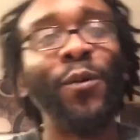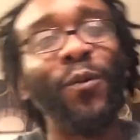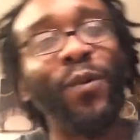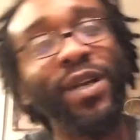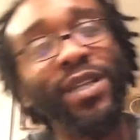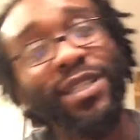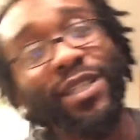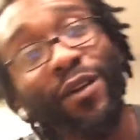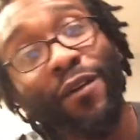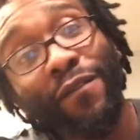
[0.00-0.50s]

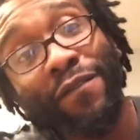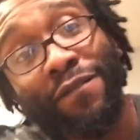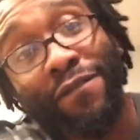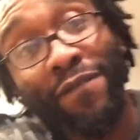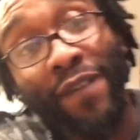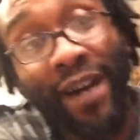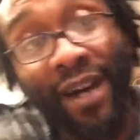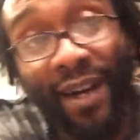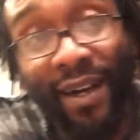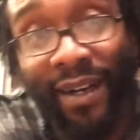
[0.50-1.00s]
with your
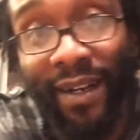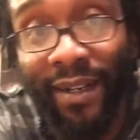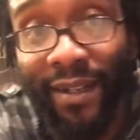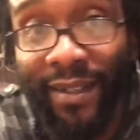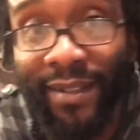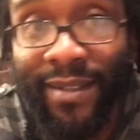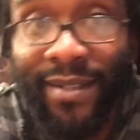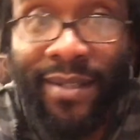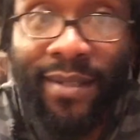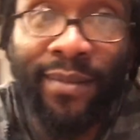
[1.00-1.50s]

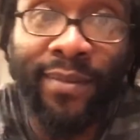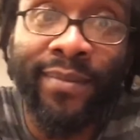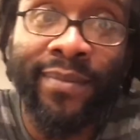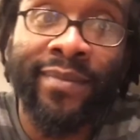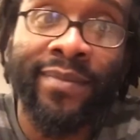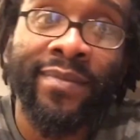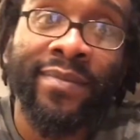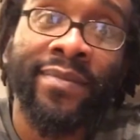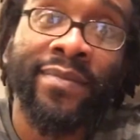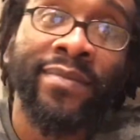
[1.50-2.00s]
funds
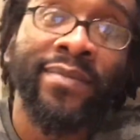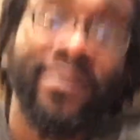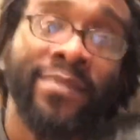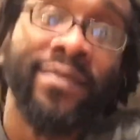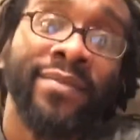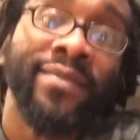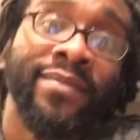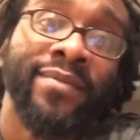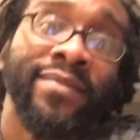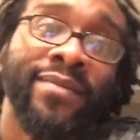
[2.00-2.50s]

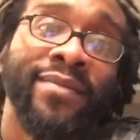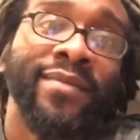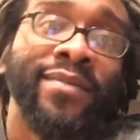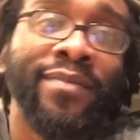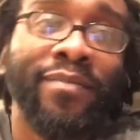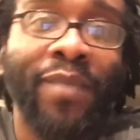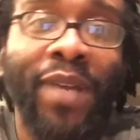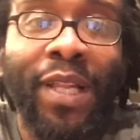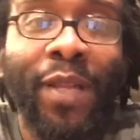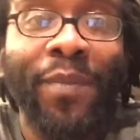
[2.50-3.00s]

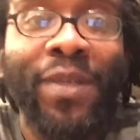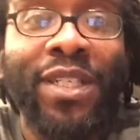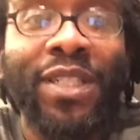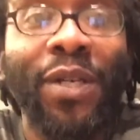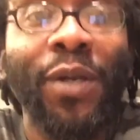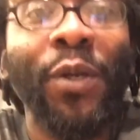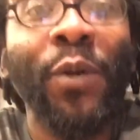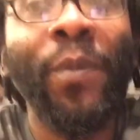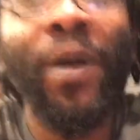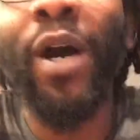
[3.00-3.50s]
man let me show you